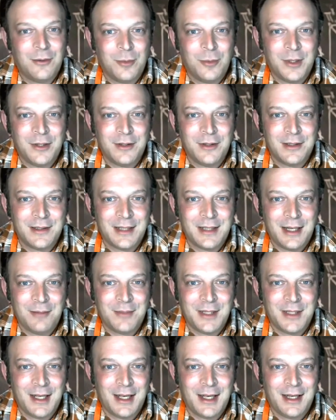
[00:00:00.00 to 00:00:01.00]
will be on the same
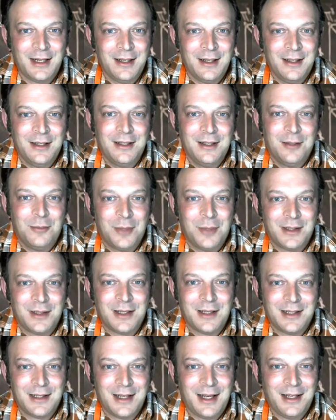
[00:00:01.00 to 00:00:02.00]
day, but
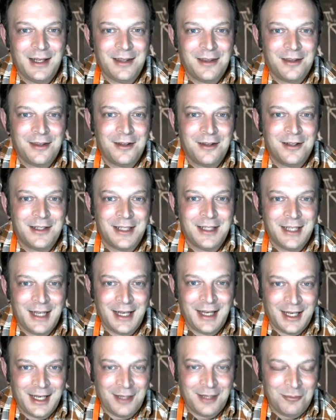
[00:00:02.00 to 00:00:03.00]
at 8:30
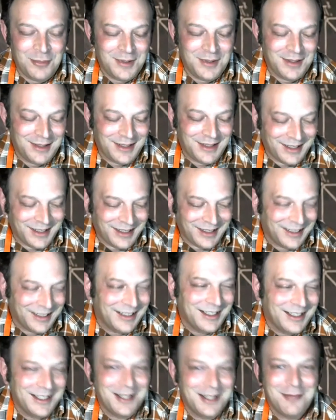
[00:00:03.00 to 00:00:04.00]
a.m.
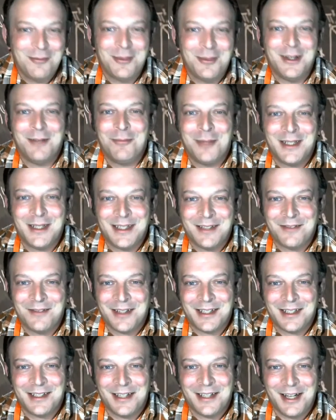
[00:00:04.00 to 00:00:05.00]
but
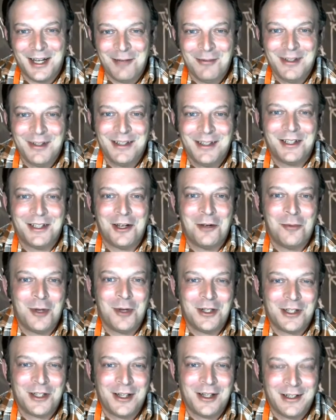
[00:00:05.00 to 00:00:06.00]
Pacific time, so
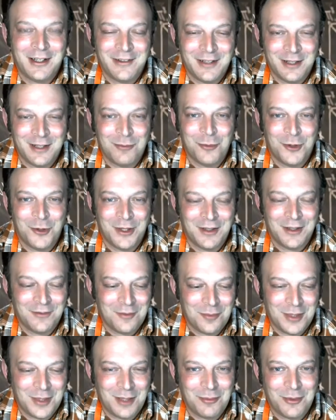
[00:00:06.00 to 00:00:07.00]
much earlier in the morning
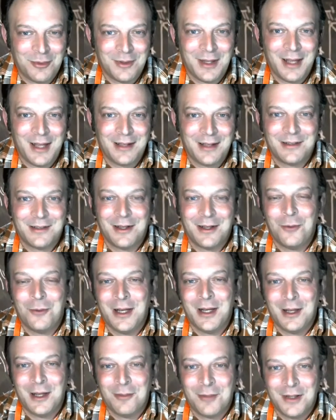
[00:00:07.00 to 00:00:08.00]
for people. That's
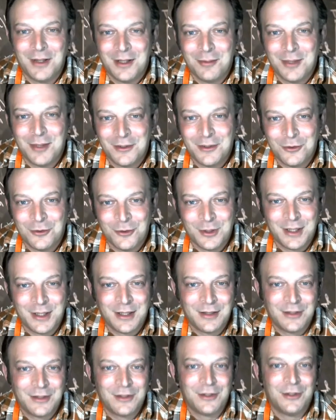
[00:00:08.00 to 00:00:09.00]
when I'm going to be
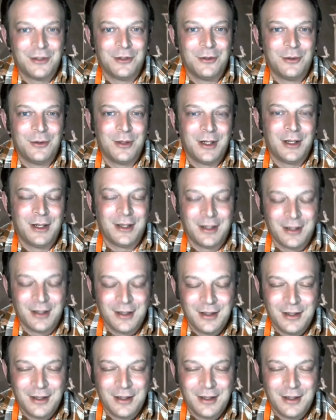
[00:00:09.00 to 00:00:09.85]
talking to